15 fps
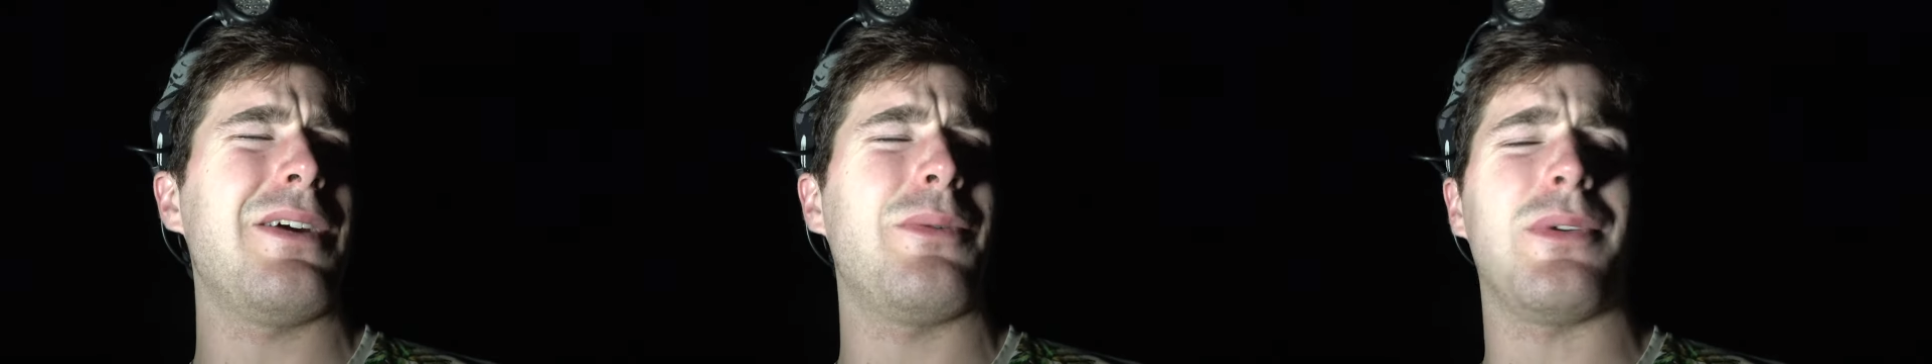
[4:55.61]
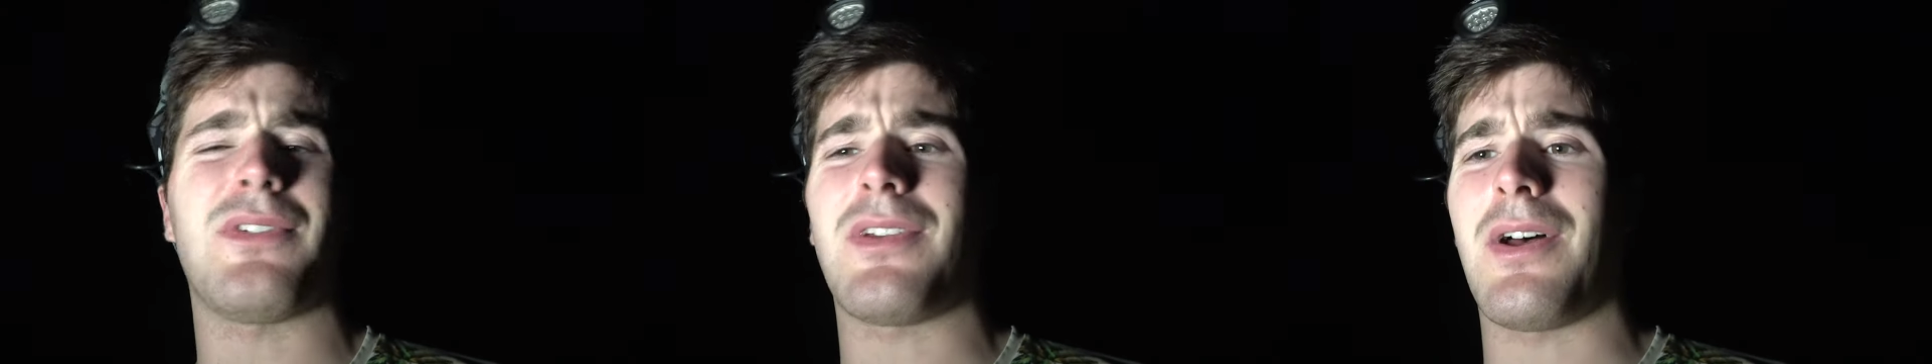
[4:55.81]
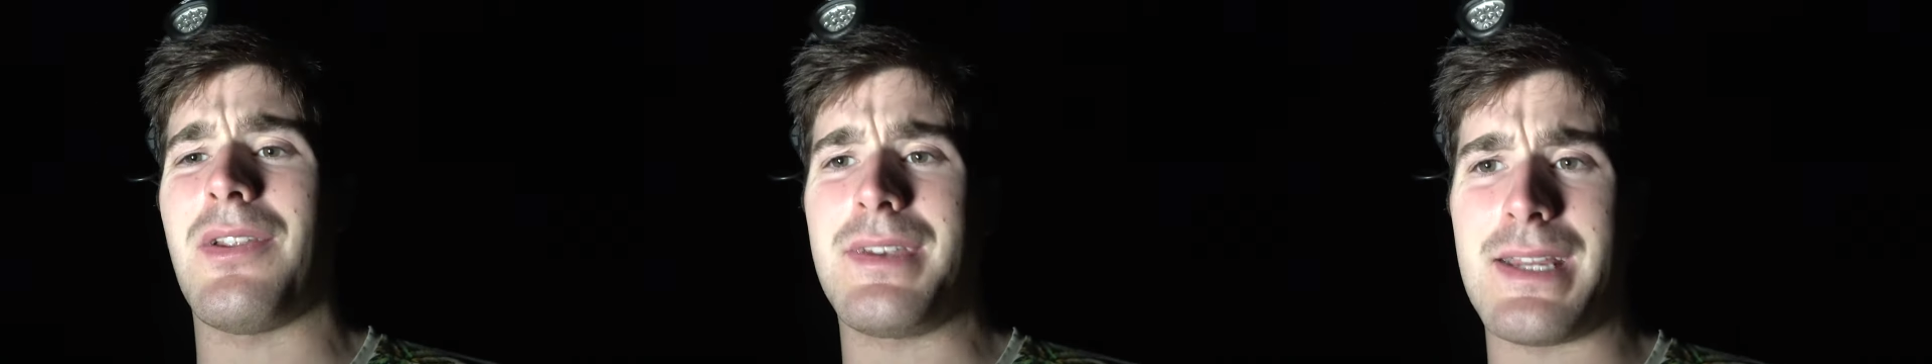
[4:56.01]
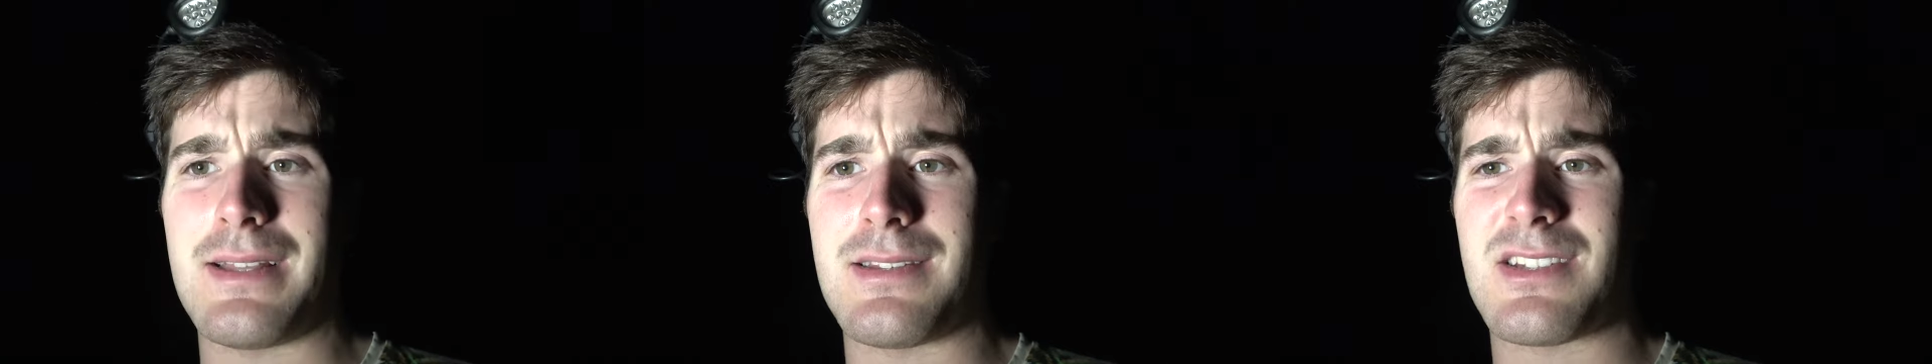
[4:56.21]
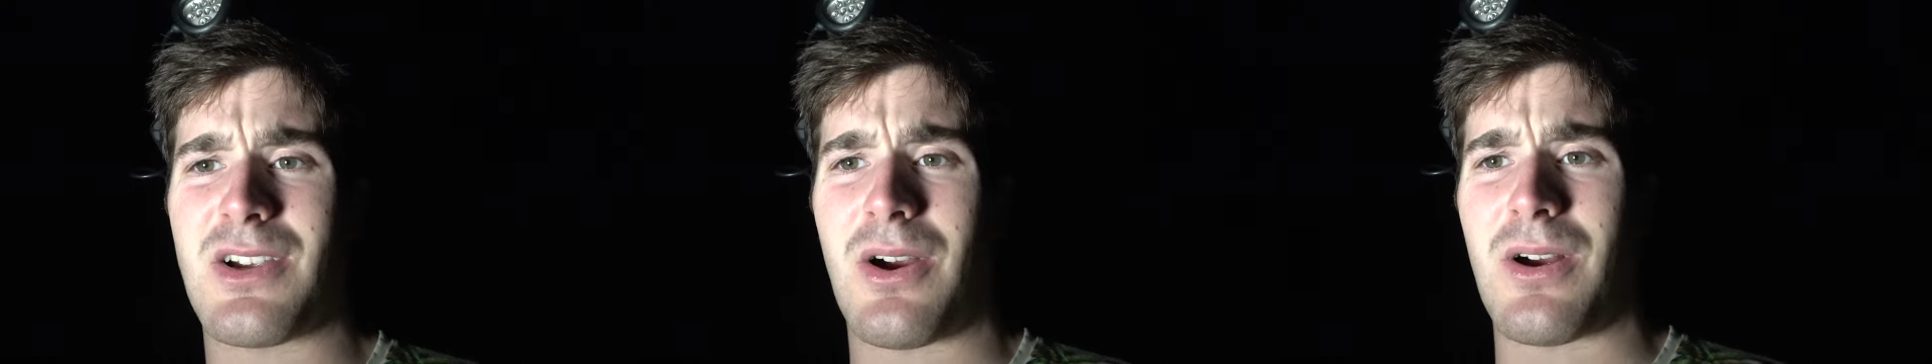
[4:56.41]
We saw a dead
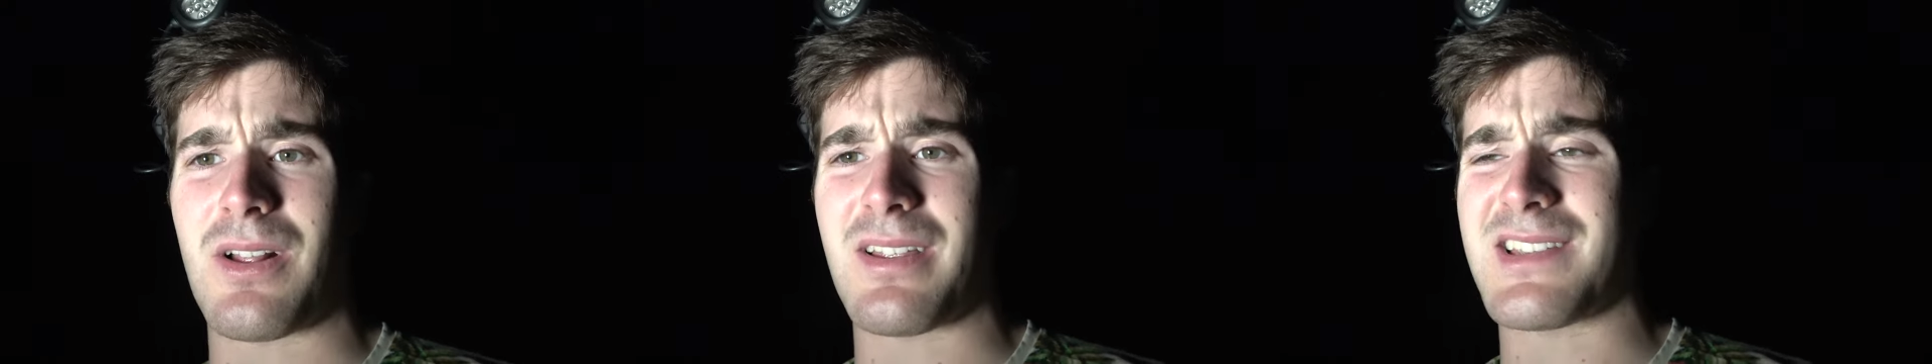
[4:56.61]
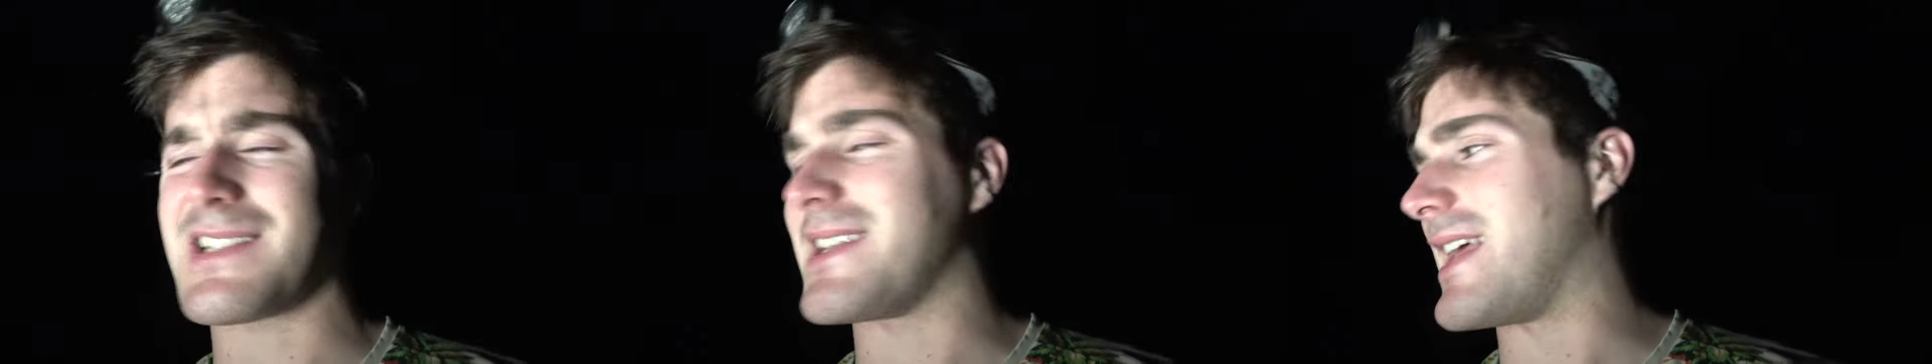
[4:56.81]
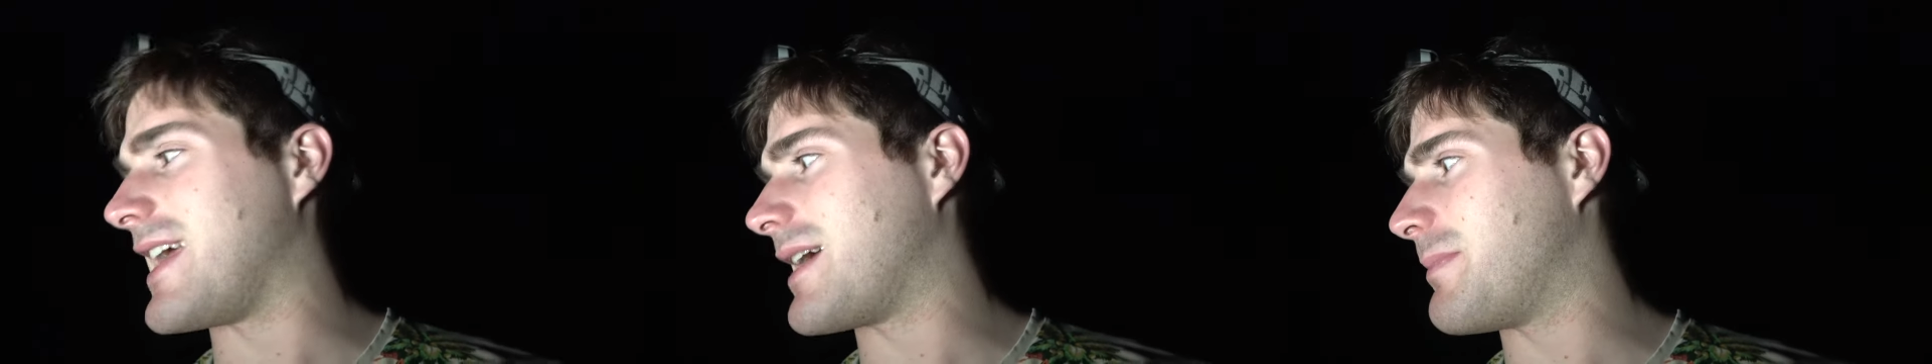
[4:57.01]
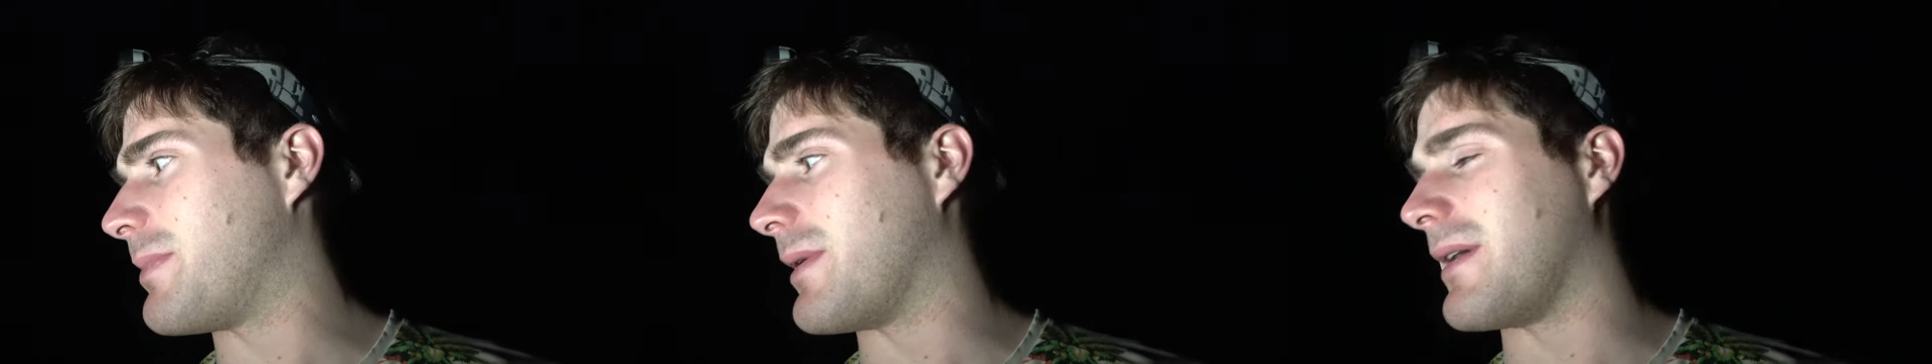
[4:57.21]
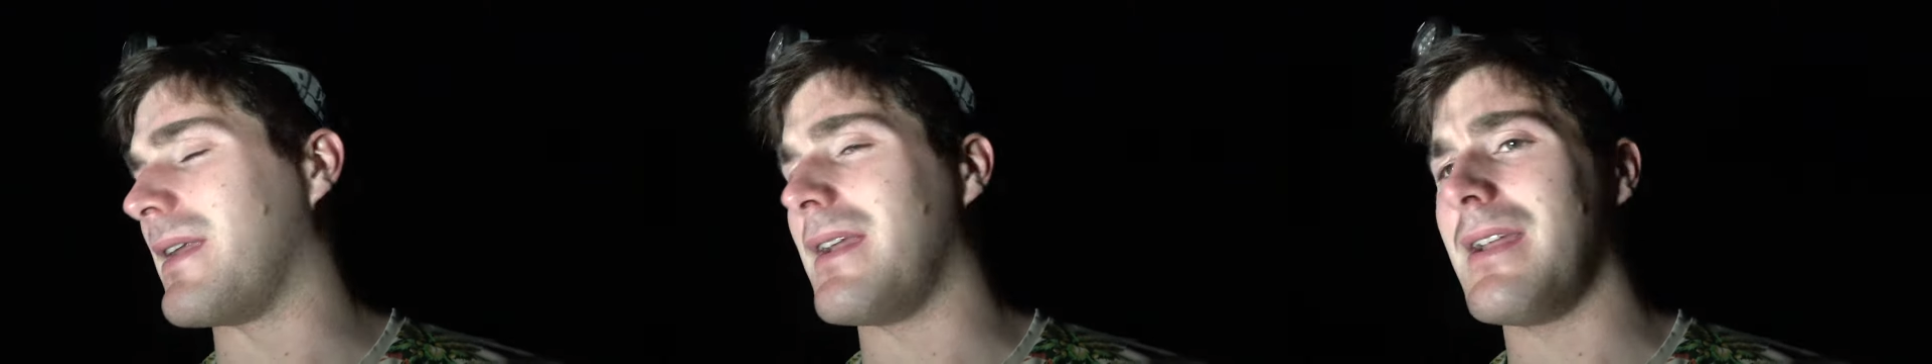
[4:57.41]
scarlet snake,
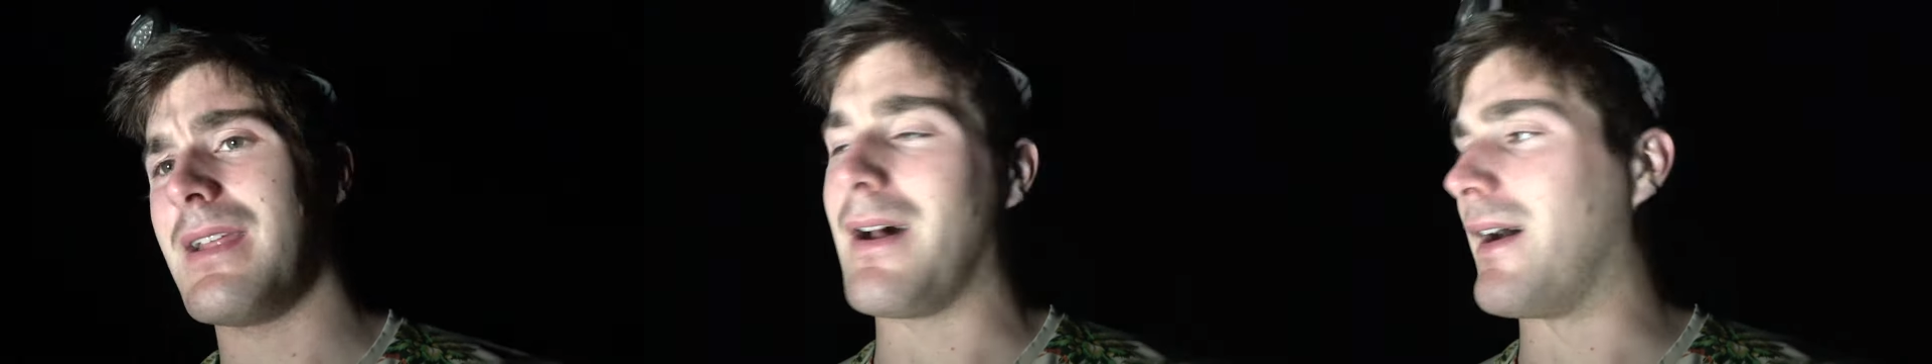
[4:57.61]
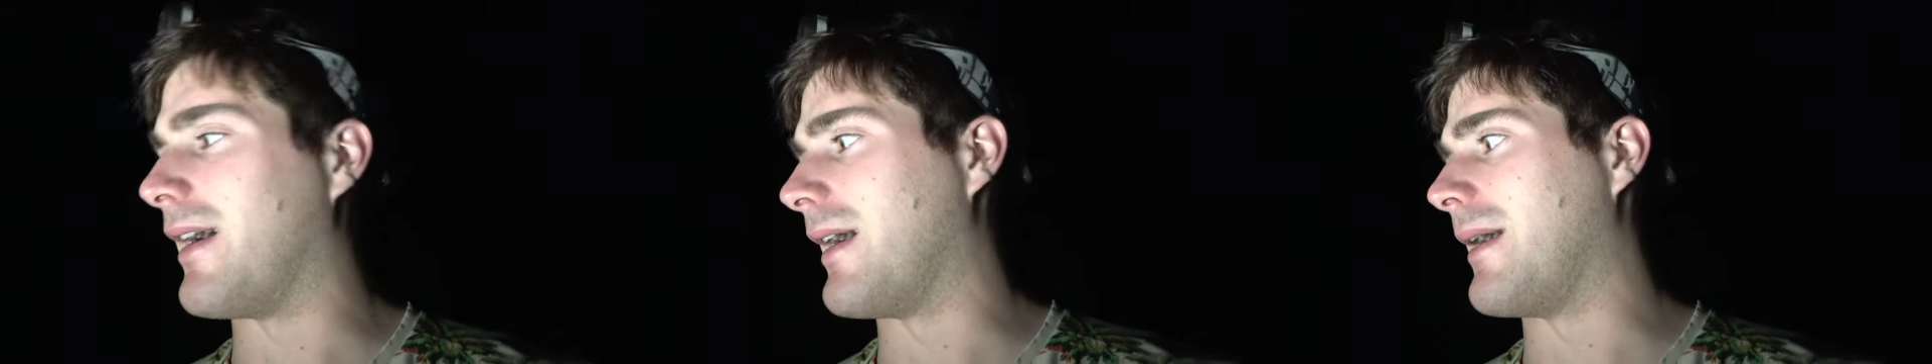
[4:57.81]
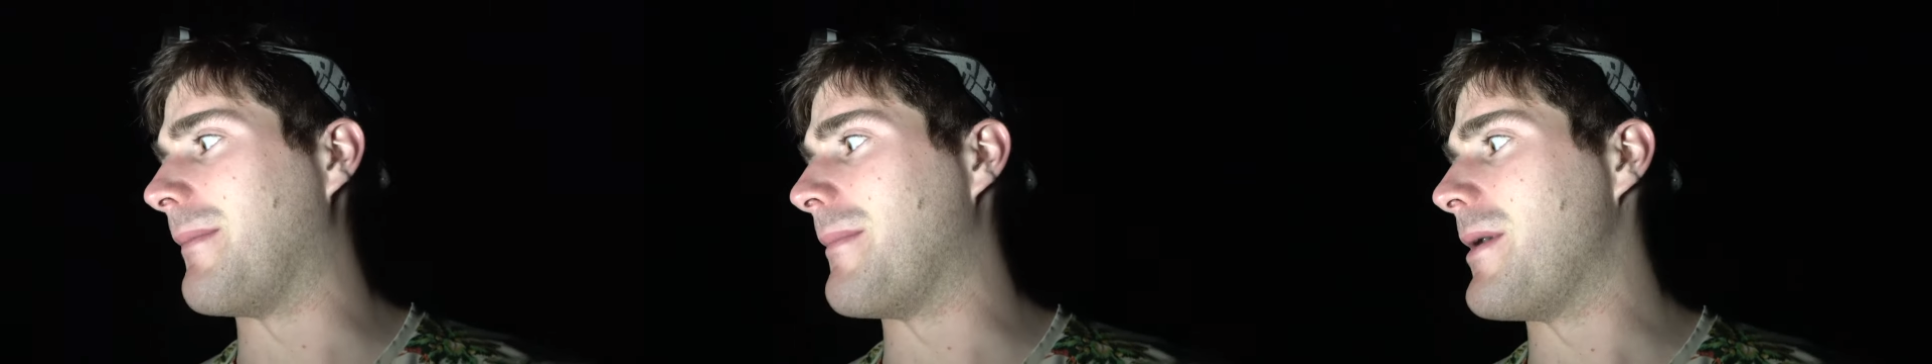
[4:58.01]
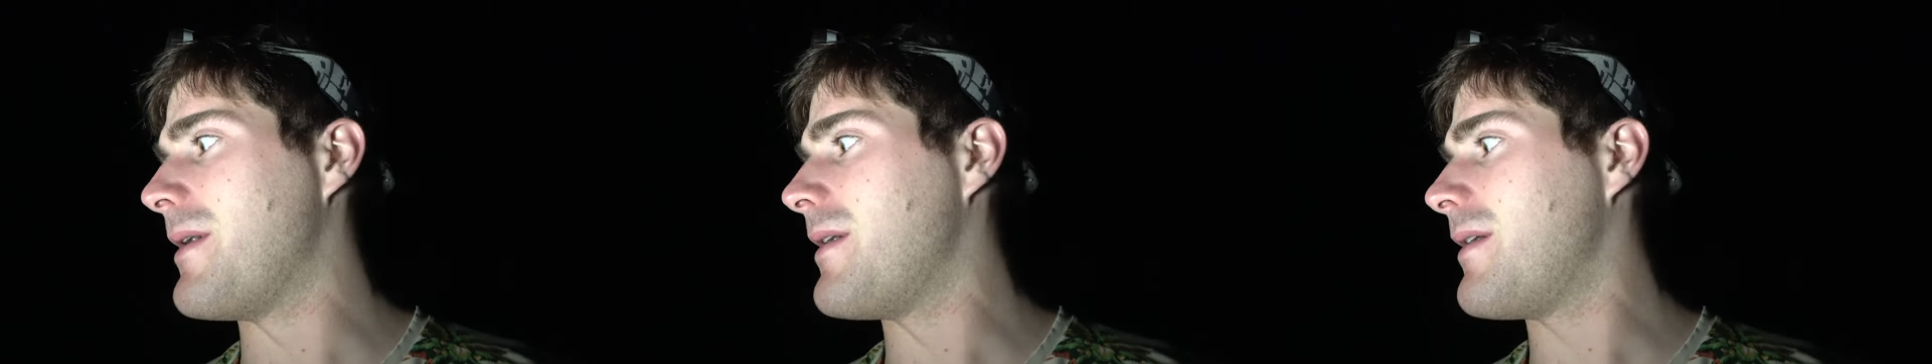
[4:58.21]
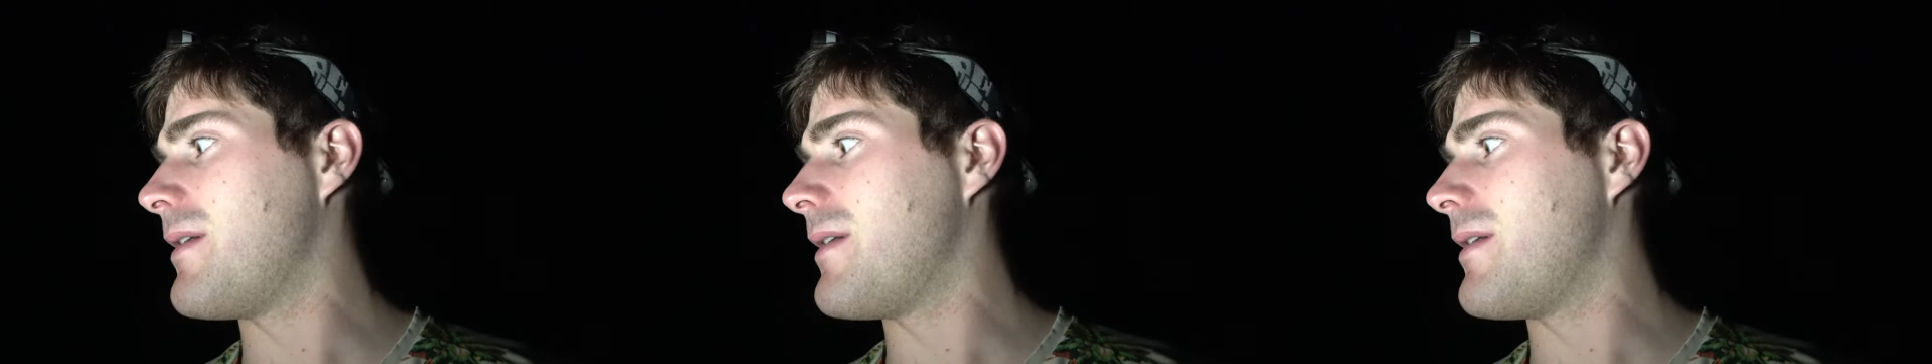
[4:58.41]
but um,